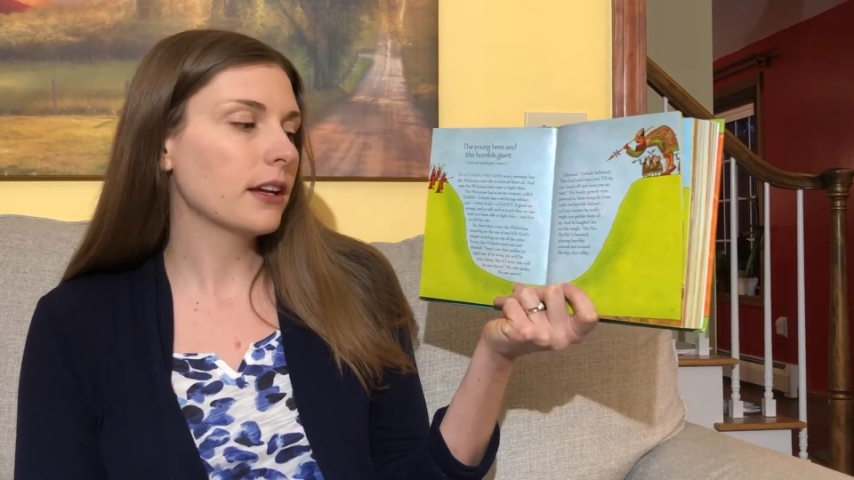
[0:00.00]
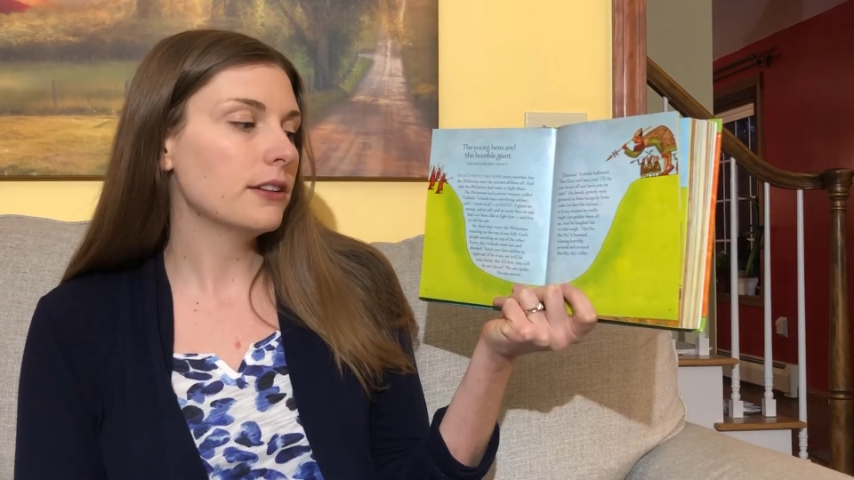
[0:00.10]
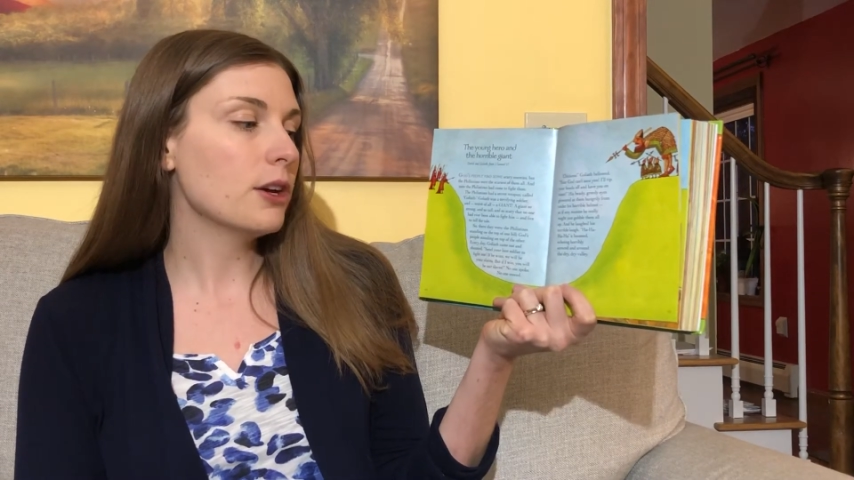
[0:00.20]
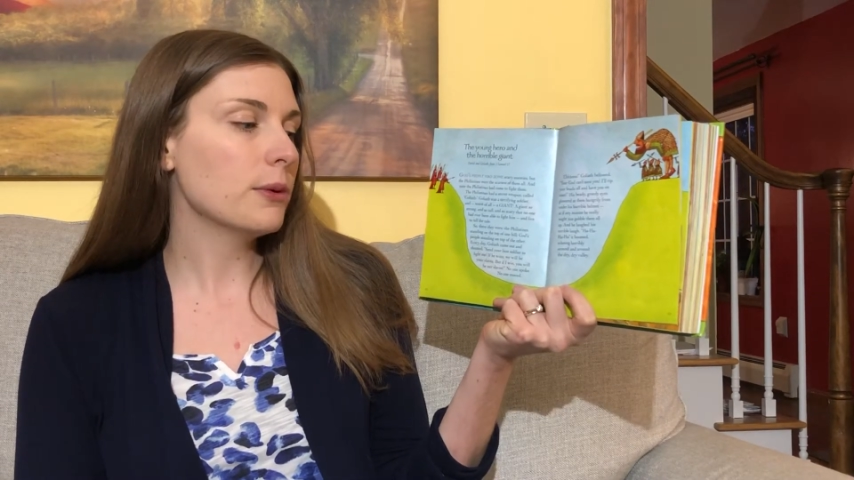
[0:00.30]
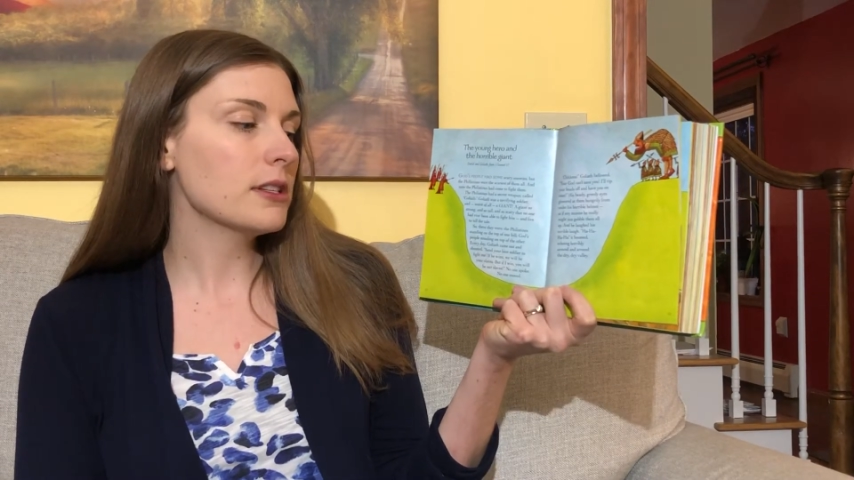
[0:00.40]

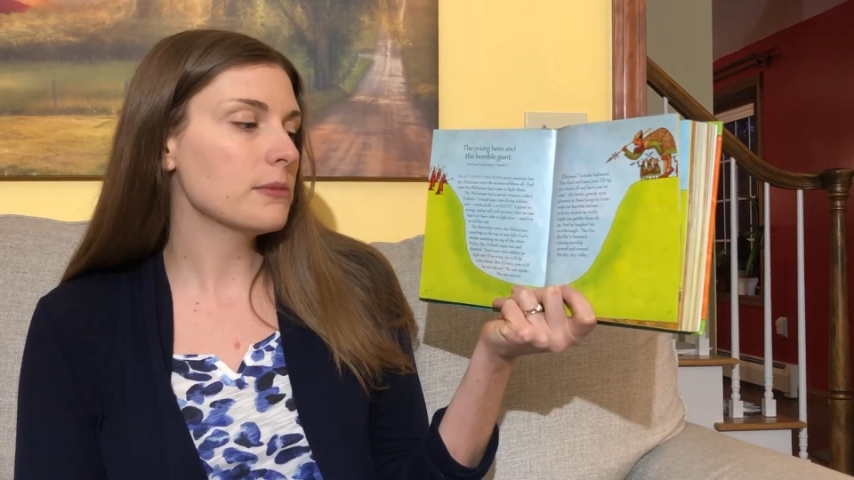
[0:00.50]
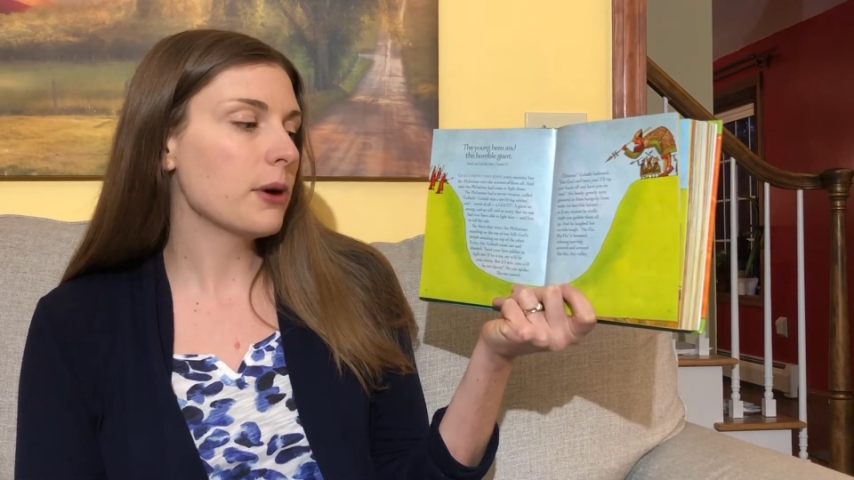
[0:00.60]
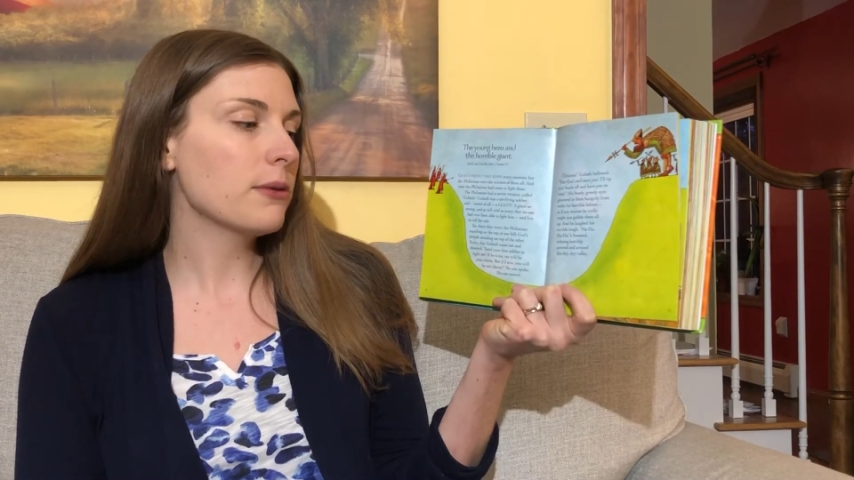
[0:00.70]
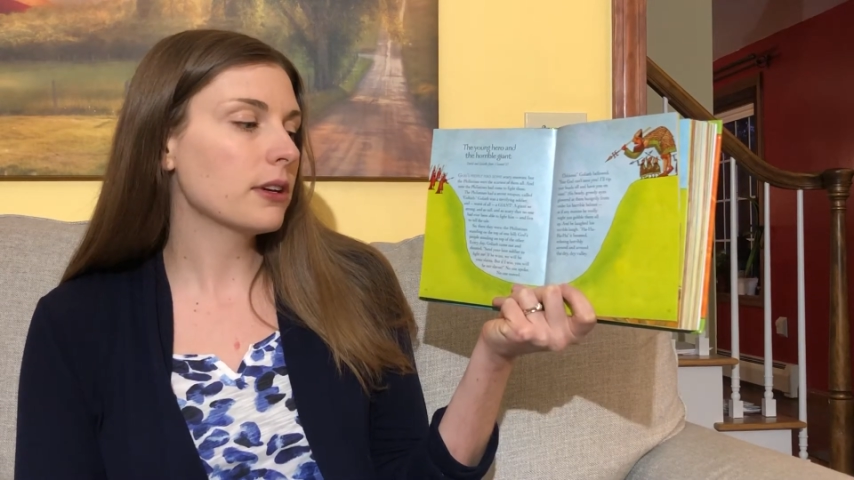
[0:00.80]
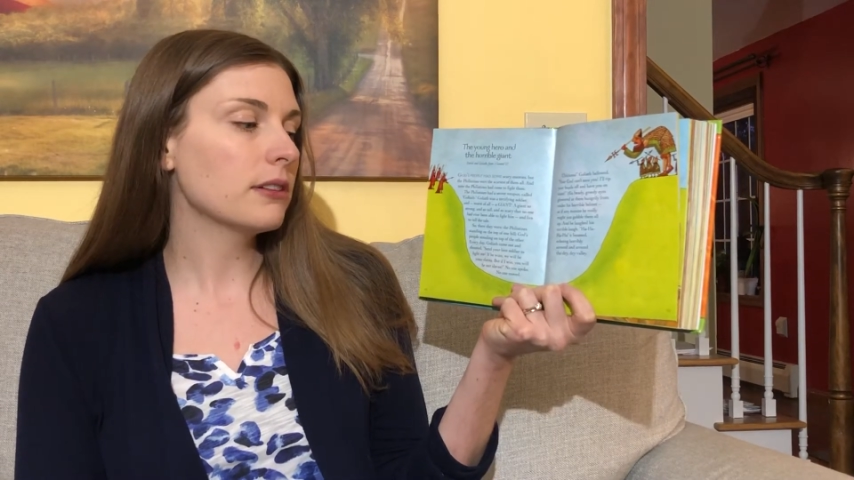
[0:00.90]
No one
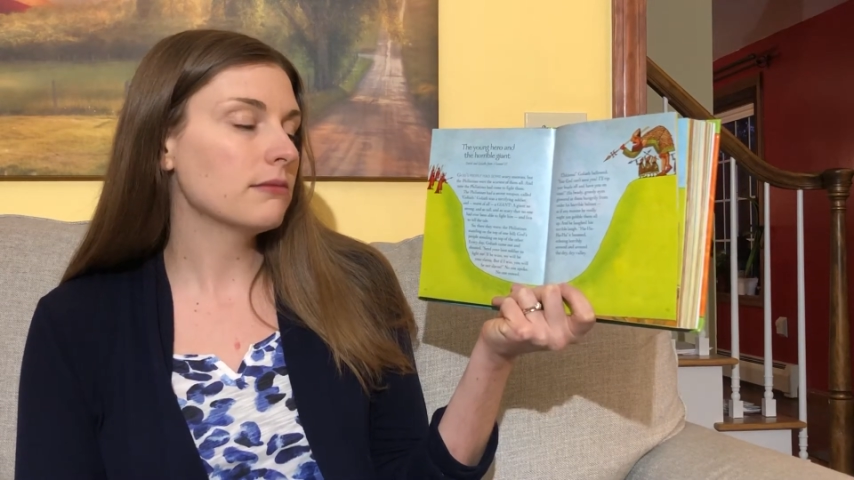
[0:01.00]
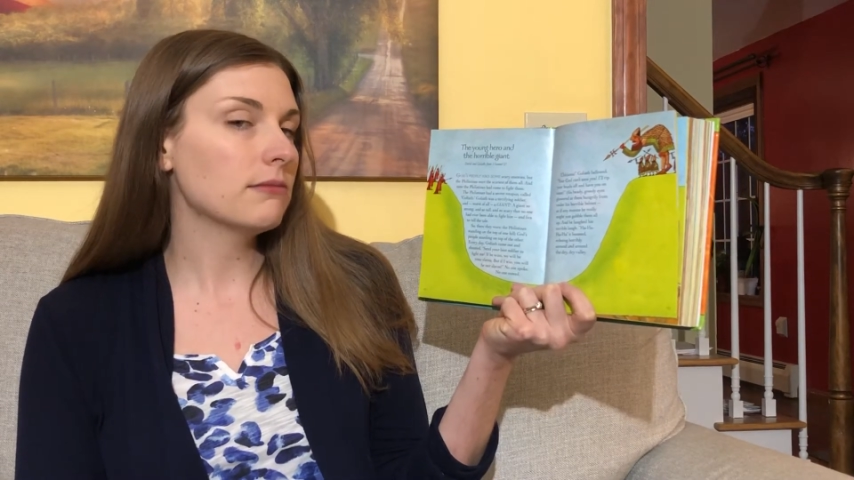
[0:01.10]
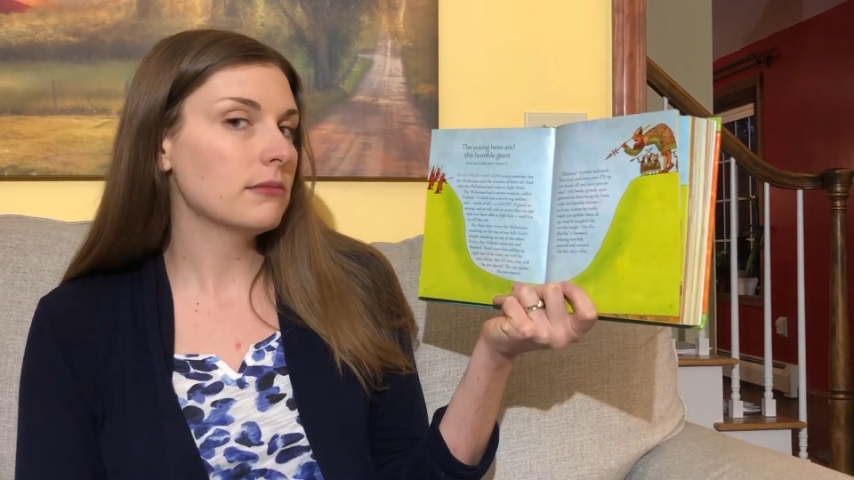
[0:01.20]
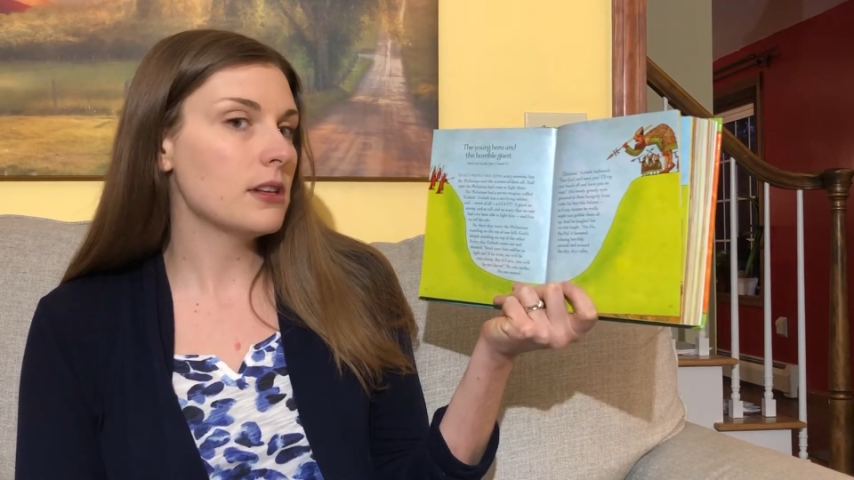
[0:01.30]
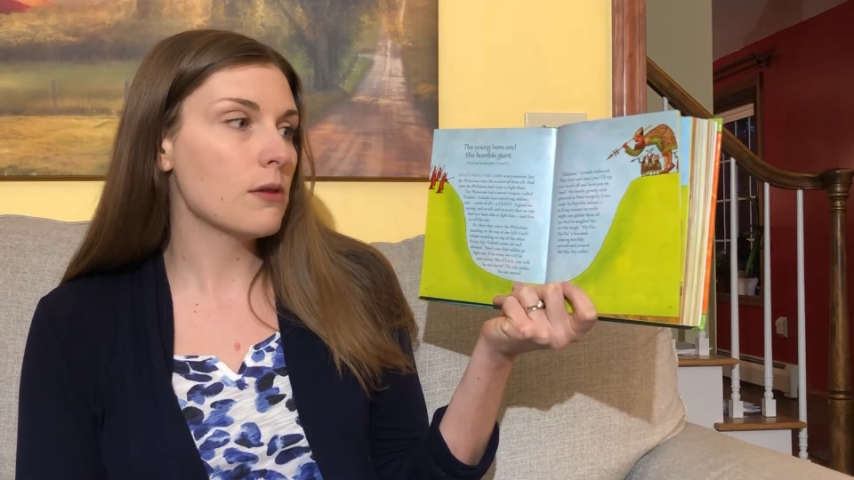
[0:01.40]
spoke.
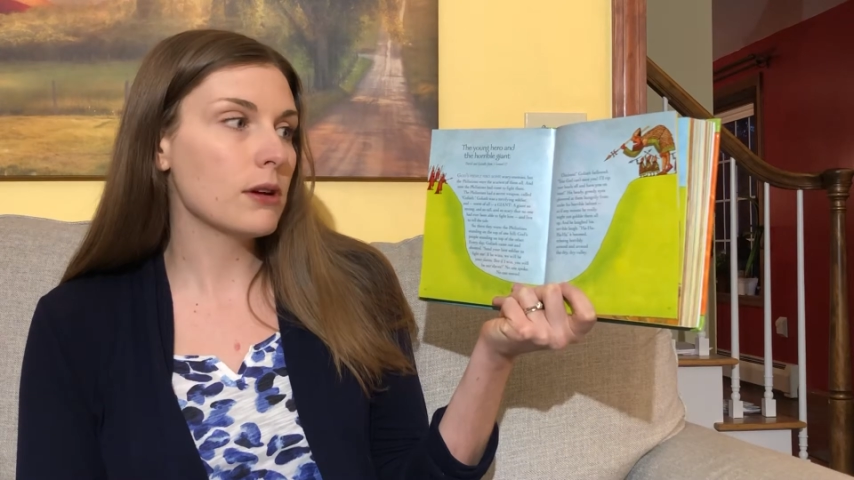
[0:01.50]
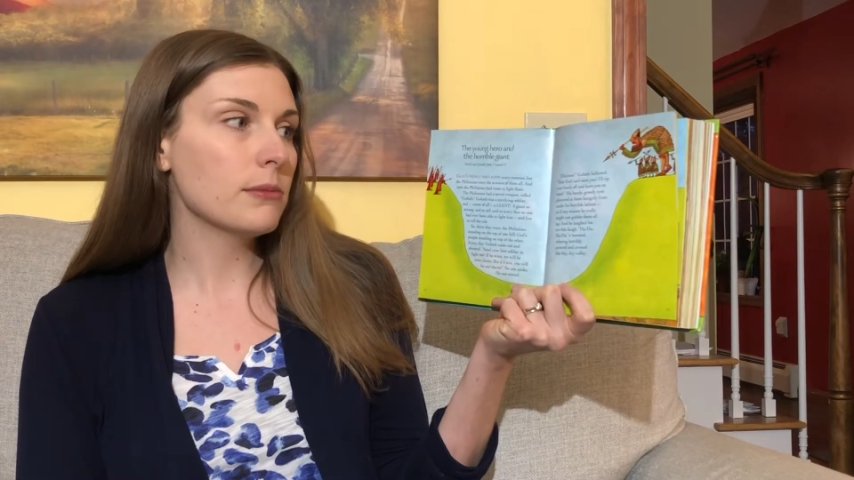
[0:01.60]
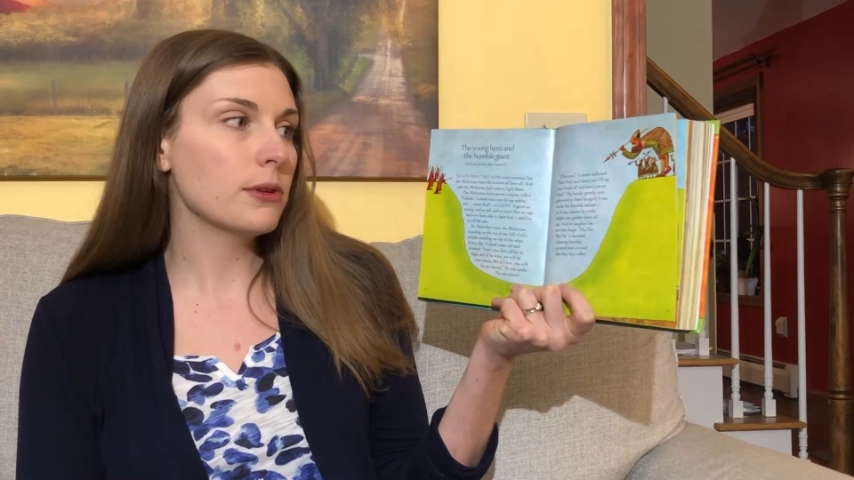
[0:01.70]
No one